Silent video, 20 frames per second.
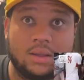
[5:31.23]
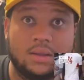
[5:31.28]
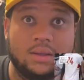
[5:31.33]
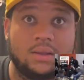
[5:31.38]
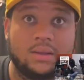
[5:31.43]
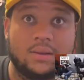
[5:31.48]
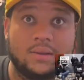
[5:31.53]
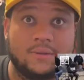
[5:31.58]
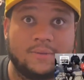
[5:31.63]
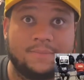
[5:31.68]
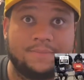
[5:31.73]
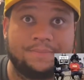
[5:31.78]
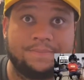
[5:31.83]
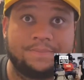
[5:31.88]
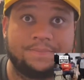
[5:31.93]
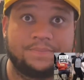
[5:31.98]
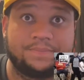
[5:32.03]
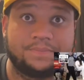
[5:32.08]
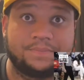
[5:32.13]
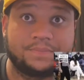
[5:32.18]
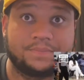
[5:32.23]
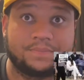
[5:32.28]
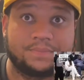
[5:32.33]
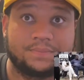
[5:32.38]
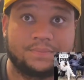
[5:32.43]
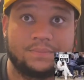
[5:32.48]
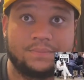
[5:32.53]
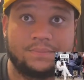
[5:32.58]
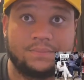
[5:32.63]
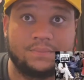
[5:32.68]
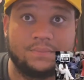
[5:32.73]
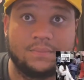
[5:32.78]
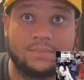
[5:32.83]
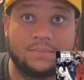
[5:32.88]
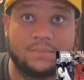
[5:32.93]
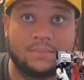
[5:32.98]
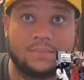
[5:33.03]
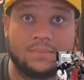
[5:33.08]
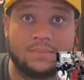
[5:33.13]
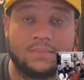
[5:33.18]

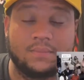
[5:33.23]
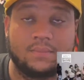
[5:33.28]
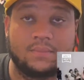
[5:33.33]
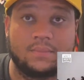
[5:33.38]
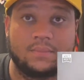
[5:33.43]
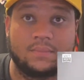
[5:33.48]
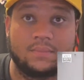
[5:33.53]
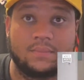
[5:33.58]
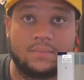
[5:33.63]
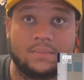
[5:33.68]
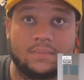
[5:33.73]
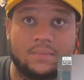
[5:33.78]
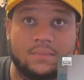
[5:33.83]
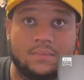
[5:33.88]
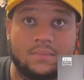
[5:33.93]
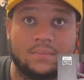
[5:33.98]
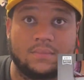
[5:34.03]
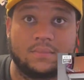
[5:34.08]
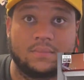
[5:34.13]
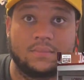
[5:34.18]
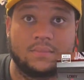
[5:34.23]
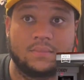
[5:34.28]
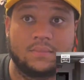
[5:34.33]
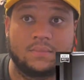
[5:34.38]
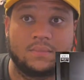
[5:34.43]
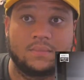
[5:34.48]
Nothing is said.